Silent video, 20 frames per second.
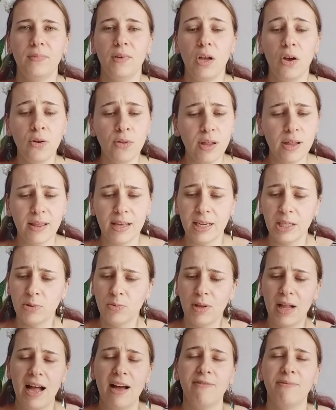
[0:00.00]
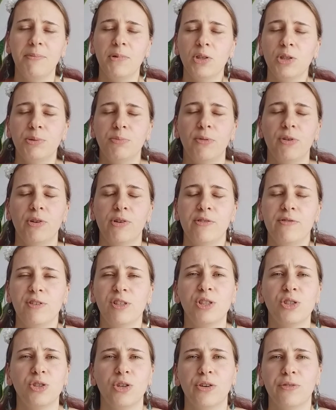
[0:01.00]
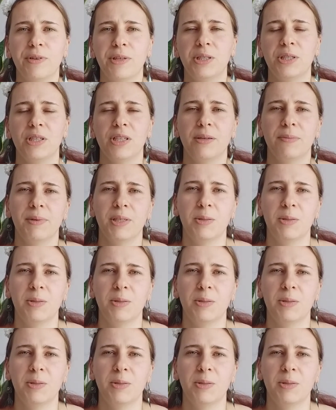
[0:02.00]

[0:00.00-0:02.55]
Other things will have much more of a story to them,